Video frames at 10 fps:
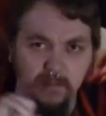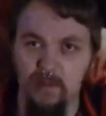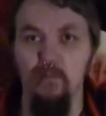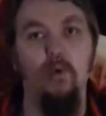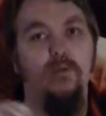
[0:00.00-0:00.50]
your game
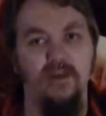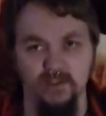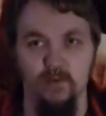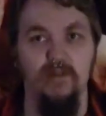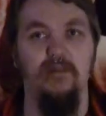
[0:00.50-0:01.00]
to be more
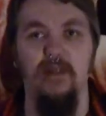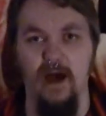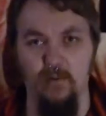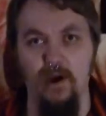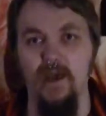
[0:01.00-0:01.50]
this way than
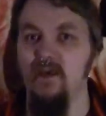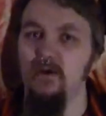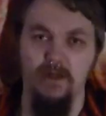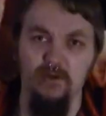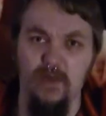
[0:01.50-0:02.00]
that way,
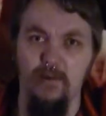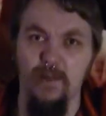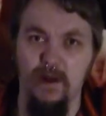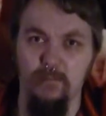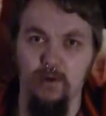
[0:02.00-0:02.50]
you can do
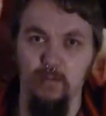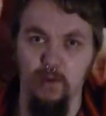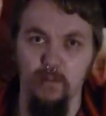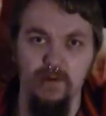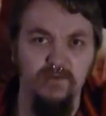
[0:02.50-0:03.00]
that without a
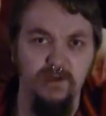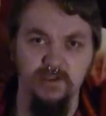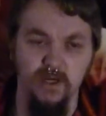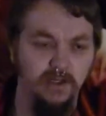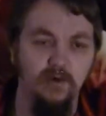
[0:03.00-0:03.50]
problem. If you
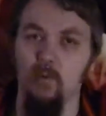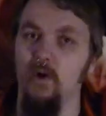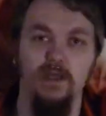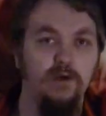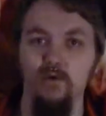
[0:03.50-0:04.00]
decide you
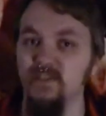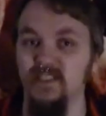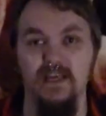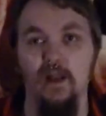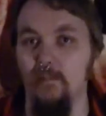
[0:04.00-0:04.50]
don't want to
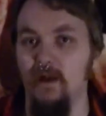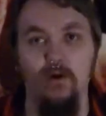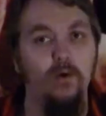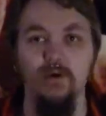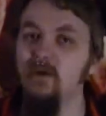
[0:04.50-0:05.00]
use this
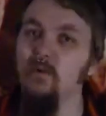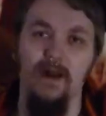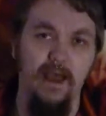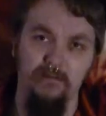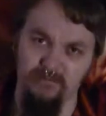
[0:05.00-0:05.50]
element at all, you
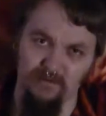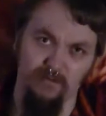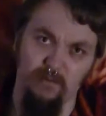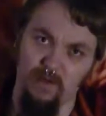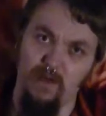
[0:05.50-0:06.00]
don't have
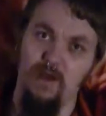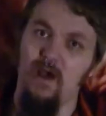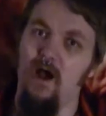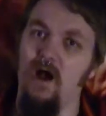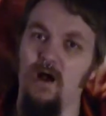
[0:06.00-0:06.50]
to.
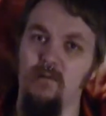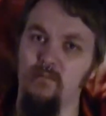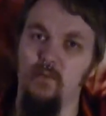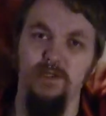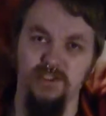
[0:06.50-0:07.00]

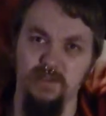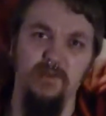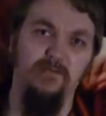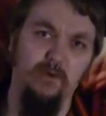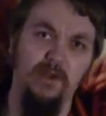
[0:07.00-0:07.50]
Which is
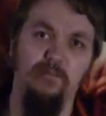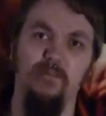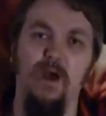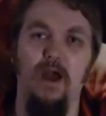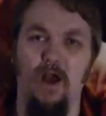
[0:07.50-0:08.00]

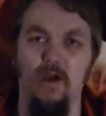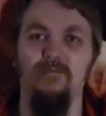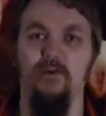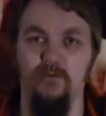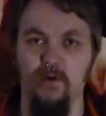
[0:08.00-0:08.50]
something
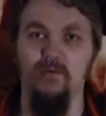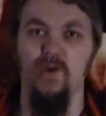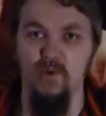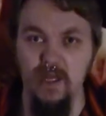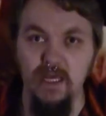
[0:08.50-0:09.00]
I feel
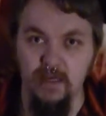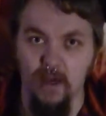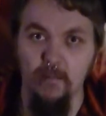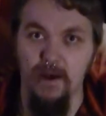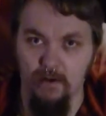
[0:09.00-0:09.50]
very
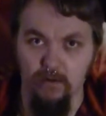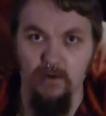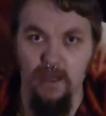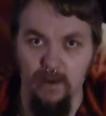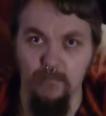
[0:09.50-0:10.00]
unique about
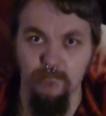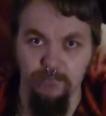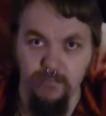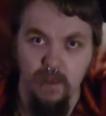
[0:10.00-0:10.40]
our game.